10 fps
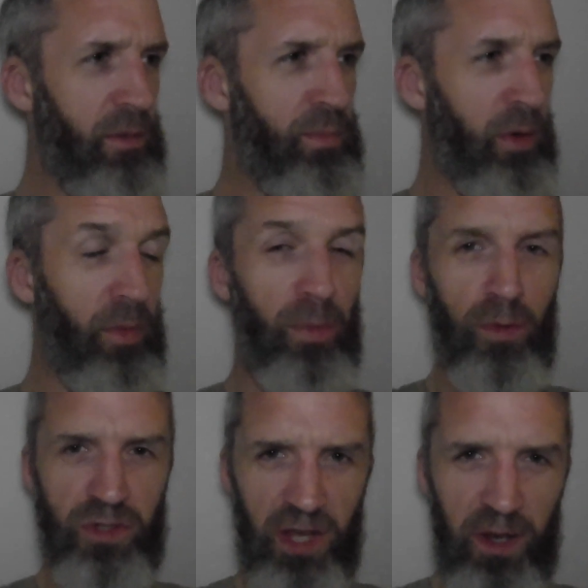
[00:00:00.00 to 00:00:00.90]

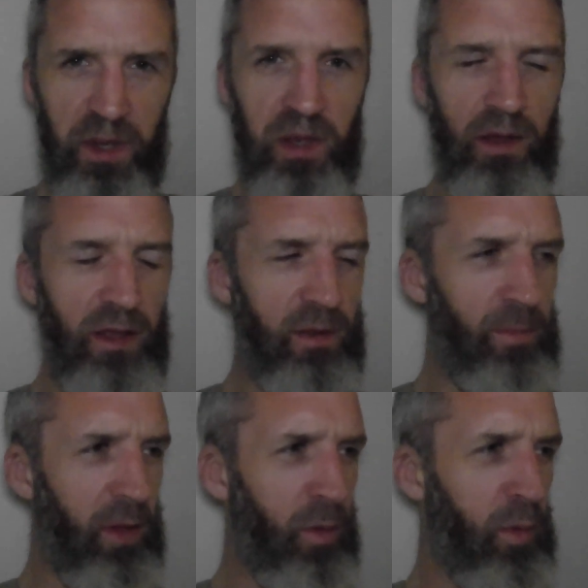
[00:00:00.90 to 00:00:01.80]
probable genocide
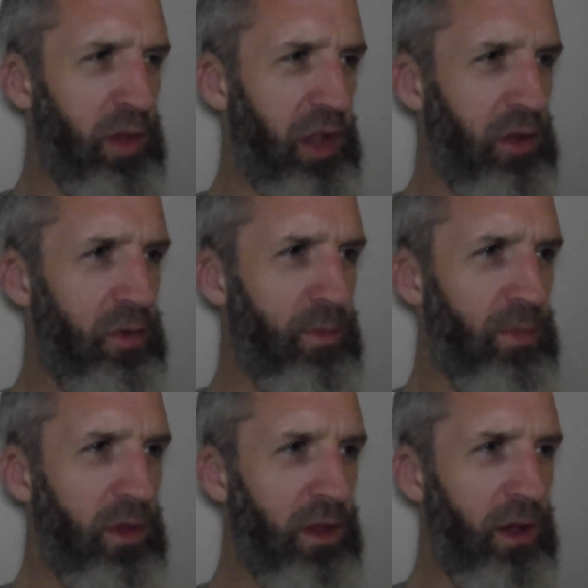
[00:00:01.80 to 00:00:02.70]
but also
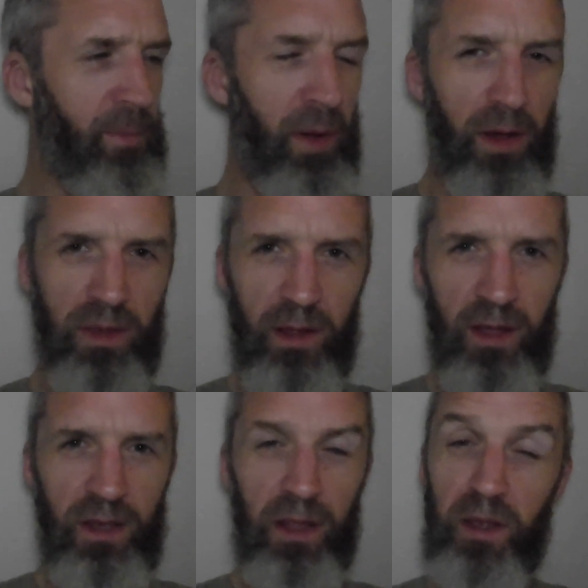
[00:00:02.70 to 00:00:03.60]

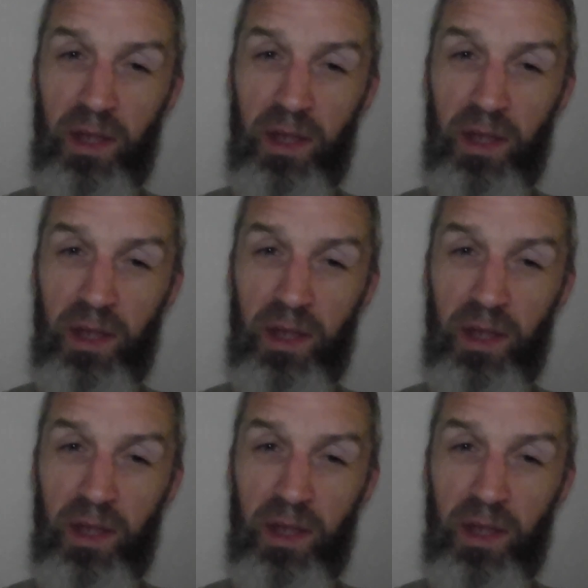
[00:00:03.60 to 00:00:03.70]
apartheid.